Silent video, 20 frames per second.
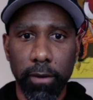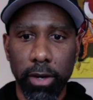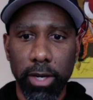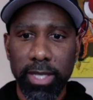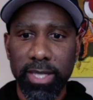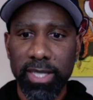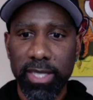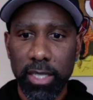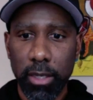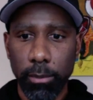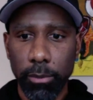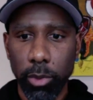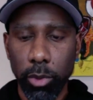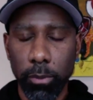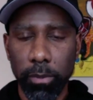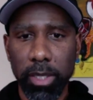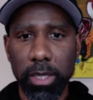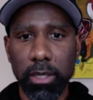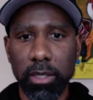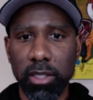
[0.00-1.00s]
very
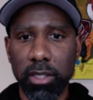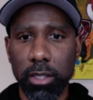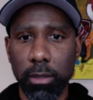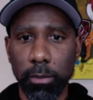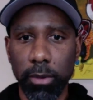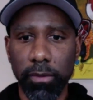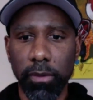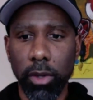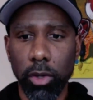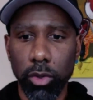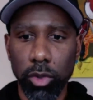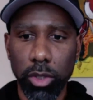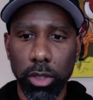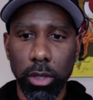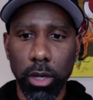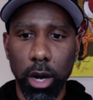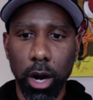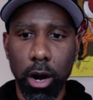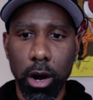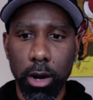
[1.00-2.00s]
simple because some of
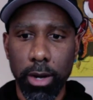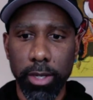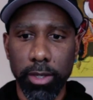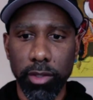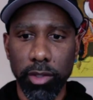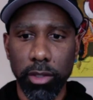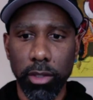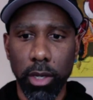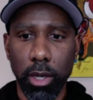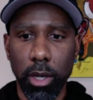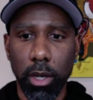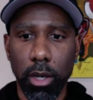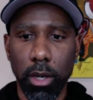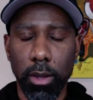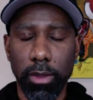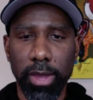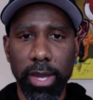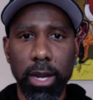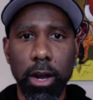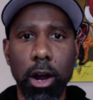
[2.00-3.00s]
those artists,
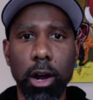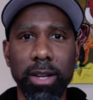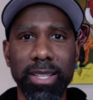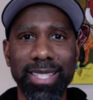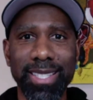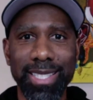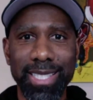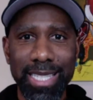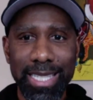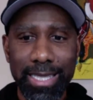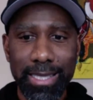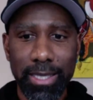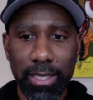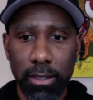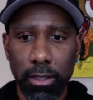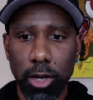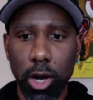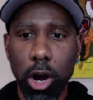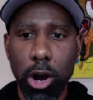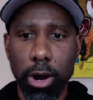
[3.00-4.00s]
they are
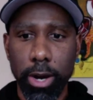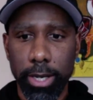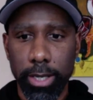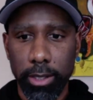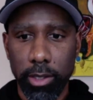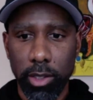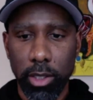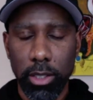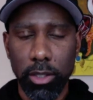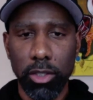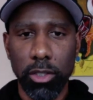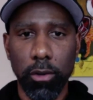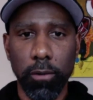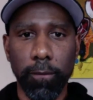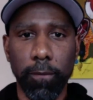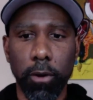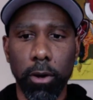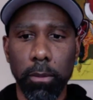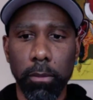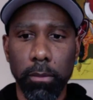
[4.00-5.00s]
seasoned artists. And so
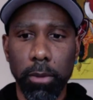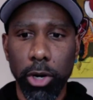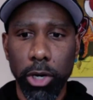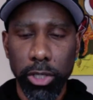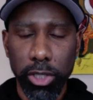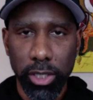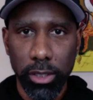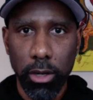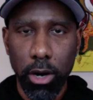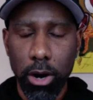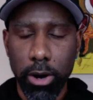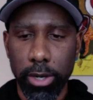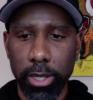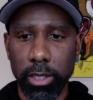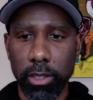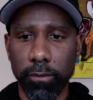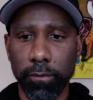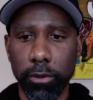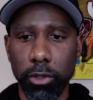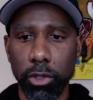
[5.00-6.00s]
for emerging
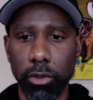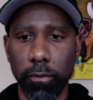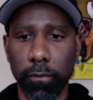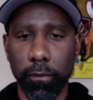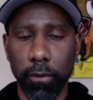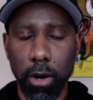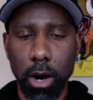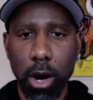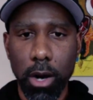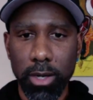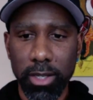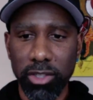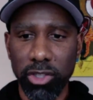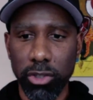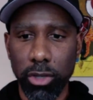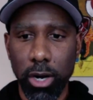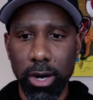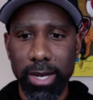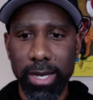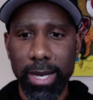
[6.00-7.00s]
artists, for artists
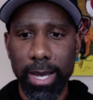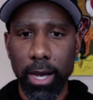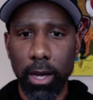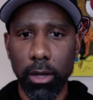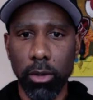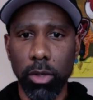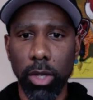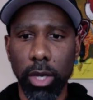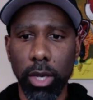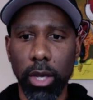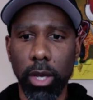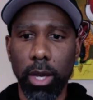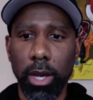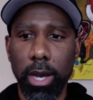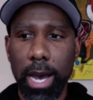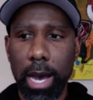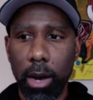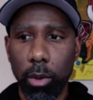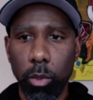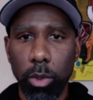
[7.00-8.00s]
starting out,
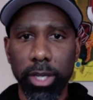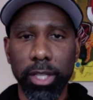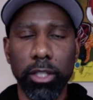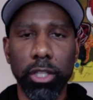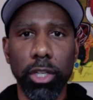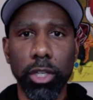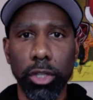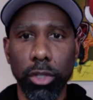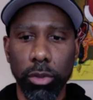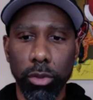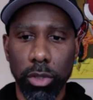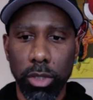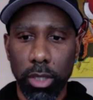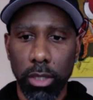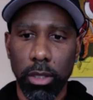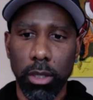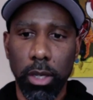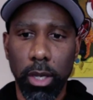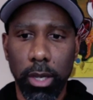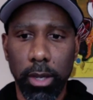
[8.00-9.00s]
I wanted to use
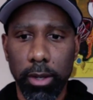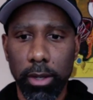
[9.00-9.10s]
the